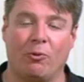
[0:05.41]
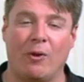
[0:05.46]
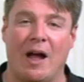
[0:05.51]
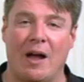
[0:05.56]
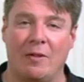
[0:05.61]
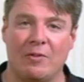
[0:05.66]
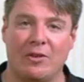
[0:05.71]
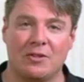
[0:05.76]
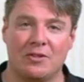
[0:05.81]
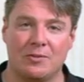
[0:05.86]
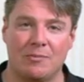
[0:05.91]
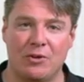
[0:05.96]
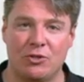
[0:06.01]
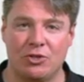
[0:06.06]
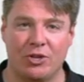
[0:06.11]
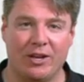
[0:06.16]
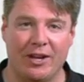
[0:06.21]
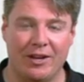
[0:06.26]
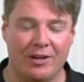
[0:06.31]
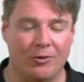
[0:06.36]
Romulus,
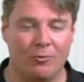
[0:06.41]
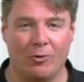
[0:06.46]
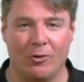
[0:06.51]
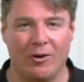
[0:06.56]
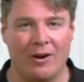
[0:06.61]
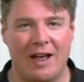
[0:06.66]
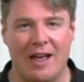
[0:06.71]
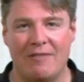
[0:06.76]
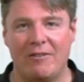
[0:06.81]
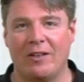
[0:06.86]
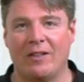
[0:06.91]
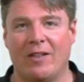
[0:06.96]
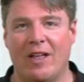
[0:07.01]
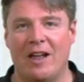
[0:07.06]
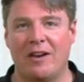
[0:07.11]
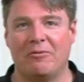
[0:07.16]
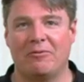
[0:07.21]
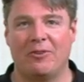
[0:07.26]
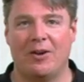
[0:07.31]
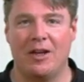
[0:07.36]
Michigan, and we're having a
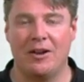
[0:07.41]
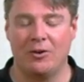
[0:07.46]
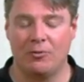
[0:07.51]
lot of fun,